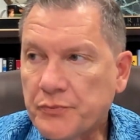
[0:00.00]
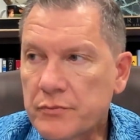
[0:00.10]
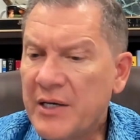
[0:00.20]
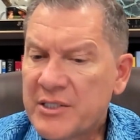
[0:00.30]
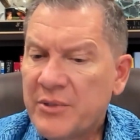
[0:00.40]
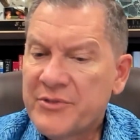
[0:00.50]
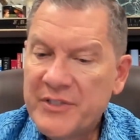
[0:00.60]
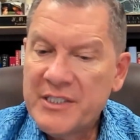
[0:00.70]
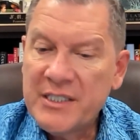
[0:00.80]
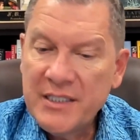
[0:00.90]
as I was
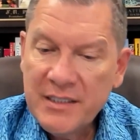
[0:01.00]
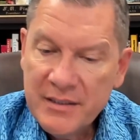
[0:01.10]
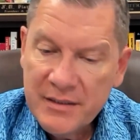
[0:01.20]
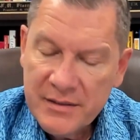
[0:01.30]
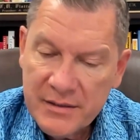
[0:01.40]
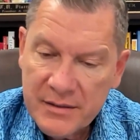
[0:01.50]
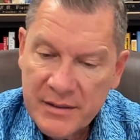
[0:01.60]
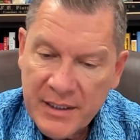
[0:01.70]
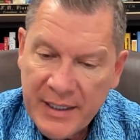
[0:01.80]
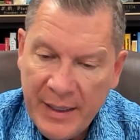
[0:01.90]
visiting the
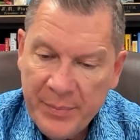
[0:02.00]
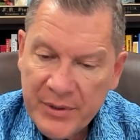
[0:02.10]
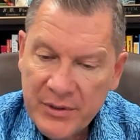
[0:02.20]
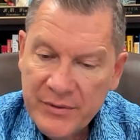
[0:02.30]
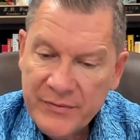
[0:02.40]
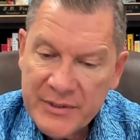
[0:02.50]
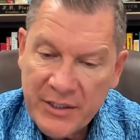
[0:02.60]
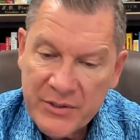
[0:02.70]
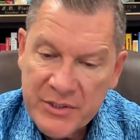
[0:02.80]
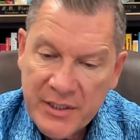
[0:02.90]
capital of
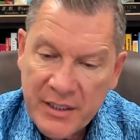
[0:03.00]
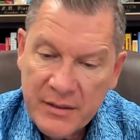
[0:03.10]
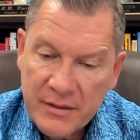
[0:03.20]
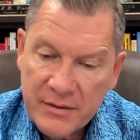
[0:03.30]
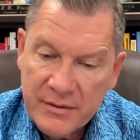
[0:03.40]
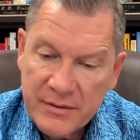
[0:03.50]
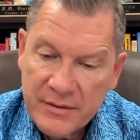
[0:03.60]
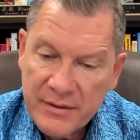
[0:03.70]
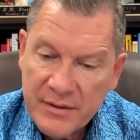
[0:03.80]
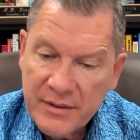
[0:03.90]
South Sudan,
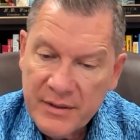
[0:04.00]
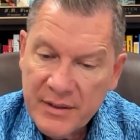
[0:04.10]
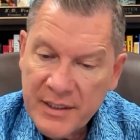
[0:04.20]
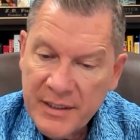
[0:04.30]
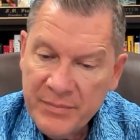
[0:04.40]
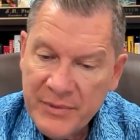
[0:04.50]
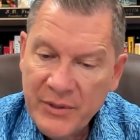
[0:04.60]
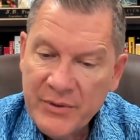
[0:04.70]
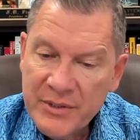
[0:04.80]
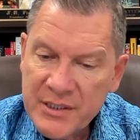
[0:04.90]
I kept
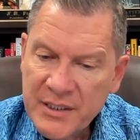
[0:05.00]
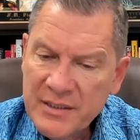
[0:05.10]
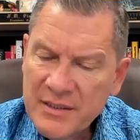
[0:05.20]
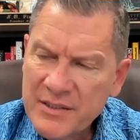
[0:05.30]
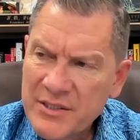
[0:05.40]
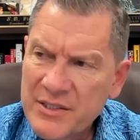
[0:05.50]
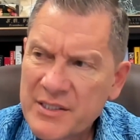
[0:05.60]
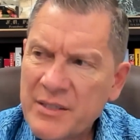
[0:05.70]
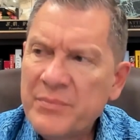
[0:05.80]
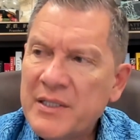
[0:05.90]
noticing there's just
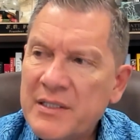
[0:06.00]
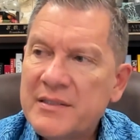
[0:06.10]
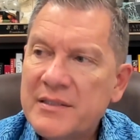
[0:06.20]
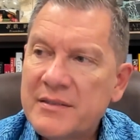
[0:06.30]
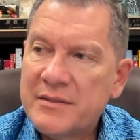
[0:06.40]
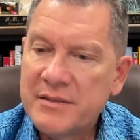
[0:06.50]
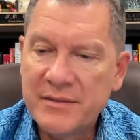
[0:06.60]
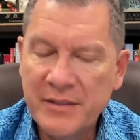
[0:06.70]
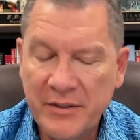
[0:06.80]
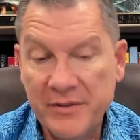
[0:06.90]
something
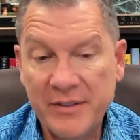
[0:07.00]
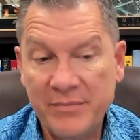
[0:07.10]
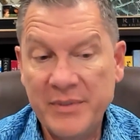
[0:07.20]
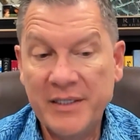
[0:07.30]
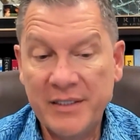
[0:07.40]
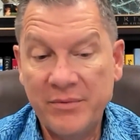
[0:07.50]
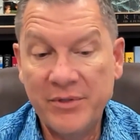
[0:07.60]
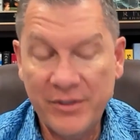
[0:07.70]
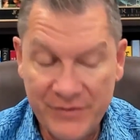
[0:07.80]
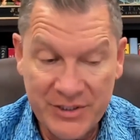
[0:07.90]
other than being in the
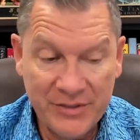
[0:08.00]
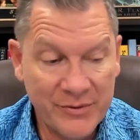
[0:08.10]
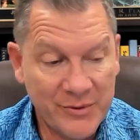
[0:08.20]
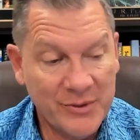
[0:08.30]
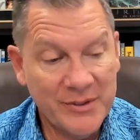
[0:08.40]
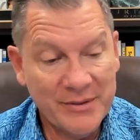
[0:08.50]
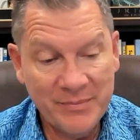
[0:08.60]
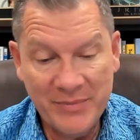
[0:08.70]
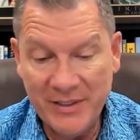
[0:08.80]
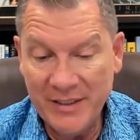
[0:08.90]
middle of a civil war
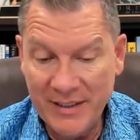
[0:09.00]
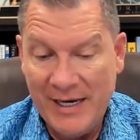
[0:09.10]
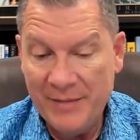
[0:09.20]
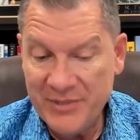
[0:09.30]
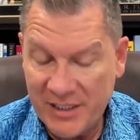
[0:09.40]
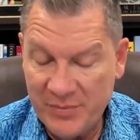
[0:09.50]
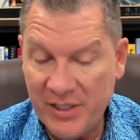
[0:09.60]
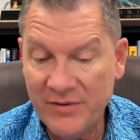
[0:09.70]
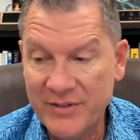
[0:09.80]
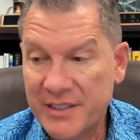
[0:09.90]
and being in abject
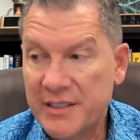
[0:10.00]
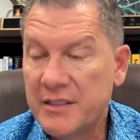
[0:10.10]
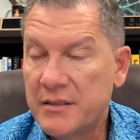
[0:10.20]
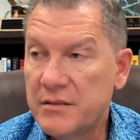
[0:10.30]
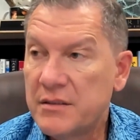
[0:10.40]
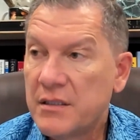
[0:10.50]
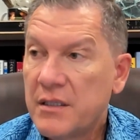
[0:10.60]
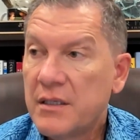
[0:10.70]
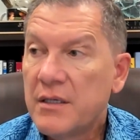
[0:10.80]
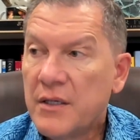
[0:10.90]
poverty and
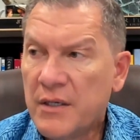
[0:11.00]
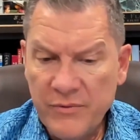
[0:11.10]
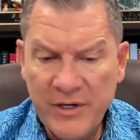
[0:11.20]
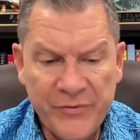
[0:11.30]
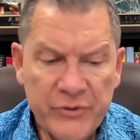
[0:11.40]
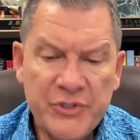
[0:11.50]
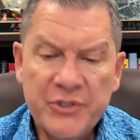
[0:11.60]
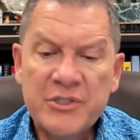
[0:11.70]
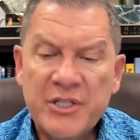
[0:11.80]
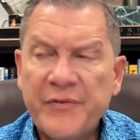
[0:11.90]

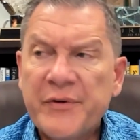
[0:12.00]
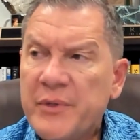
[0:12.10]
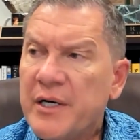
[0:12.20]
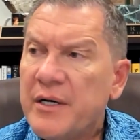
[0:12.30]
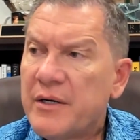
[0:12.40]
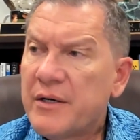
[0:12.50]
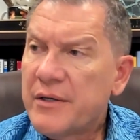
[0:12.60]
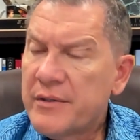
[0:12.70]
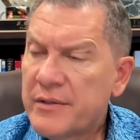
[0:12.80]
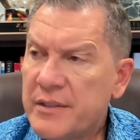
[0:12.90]
refugees
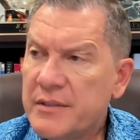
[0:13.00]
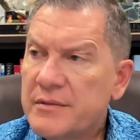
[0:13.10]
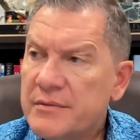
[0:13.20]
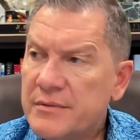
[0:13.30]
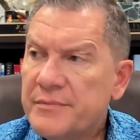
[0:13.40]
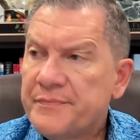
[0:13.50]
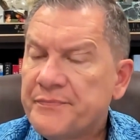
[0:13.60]
everywhere and